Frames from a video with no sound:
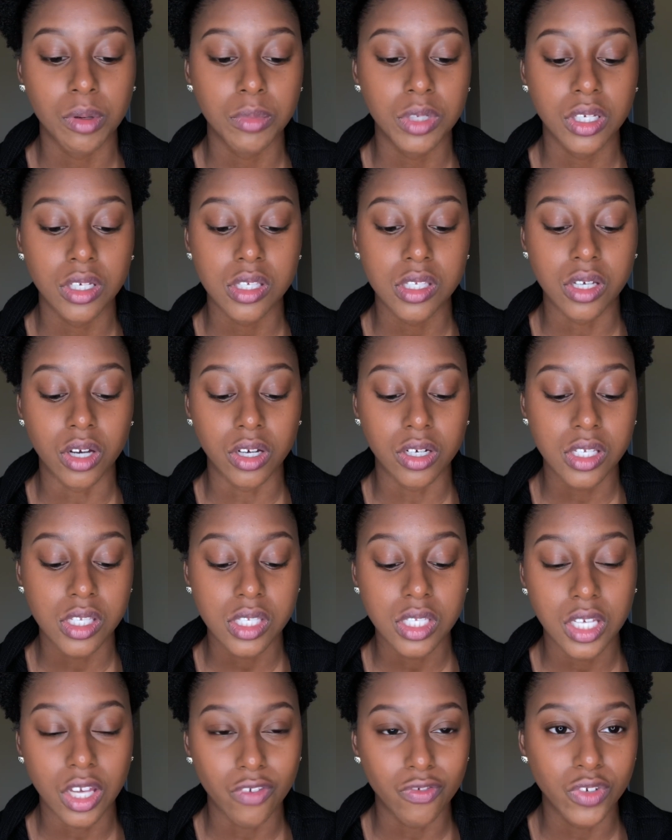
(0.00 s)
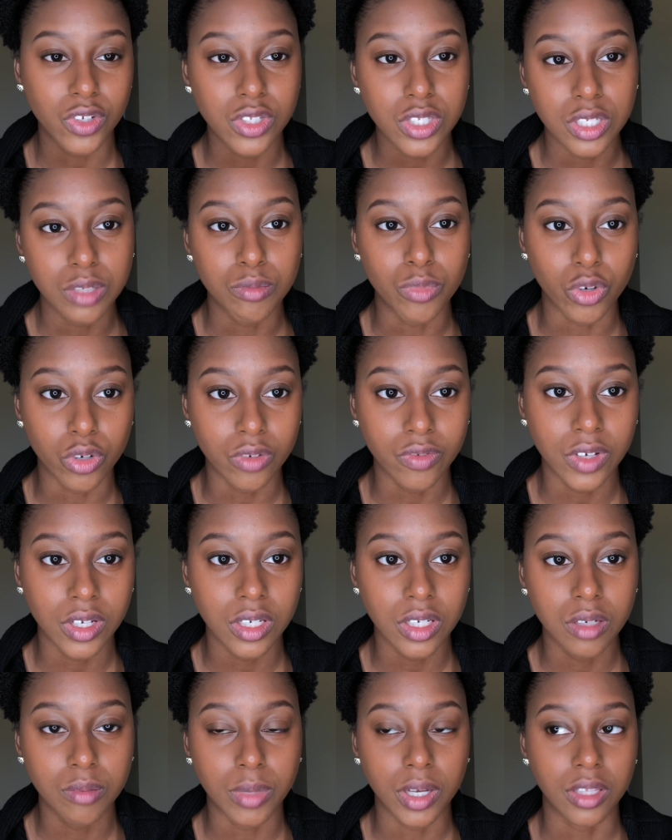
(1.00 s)
because honestly I feel
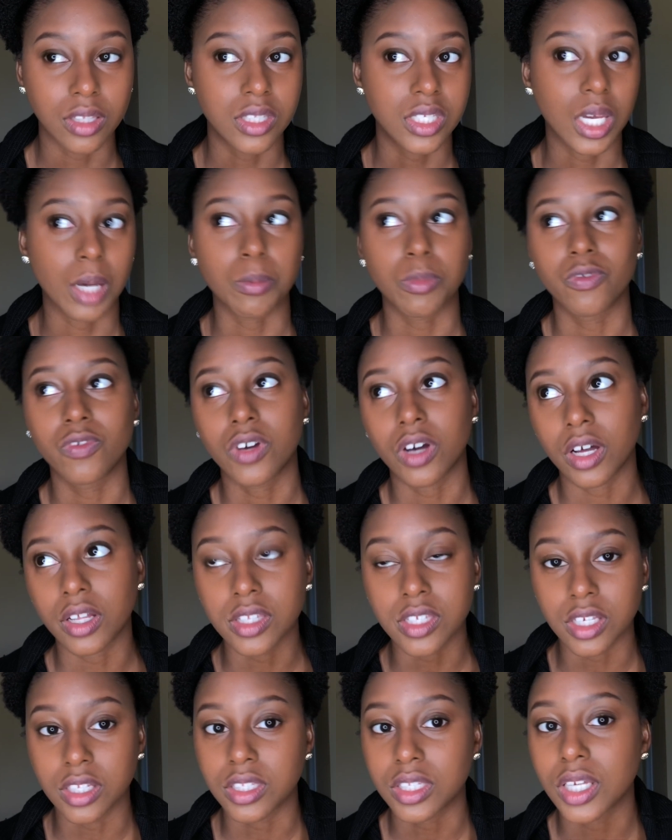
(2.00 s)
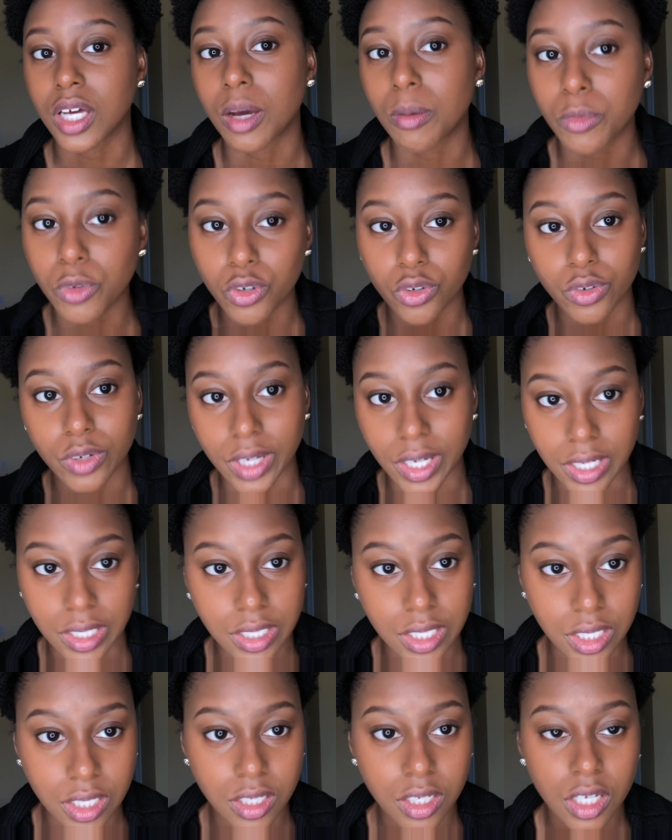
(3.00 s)
demotivated by the type of content I'm
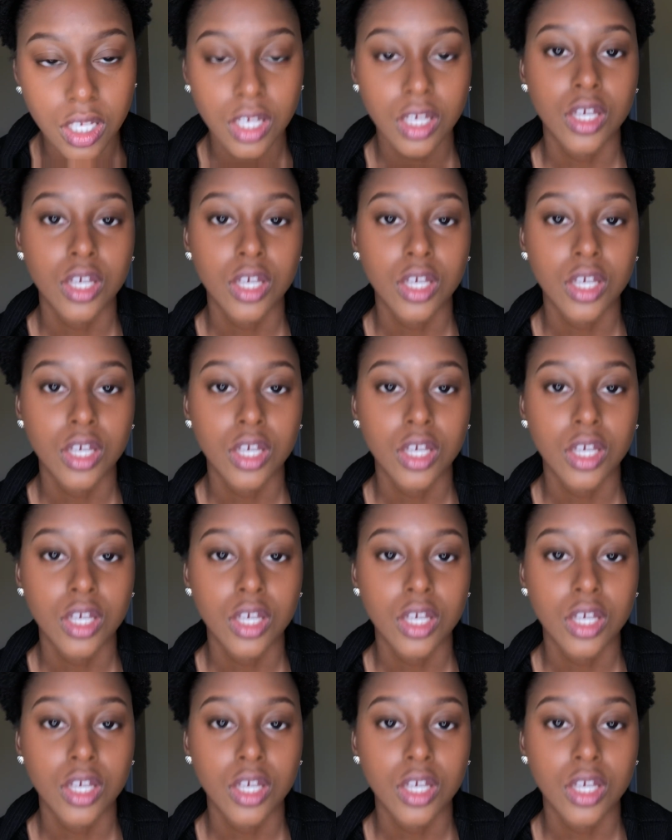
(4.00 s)
creating.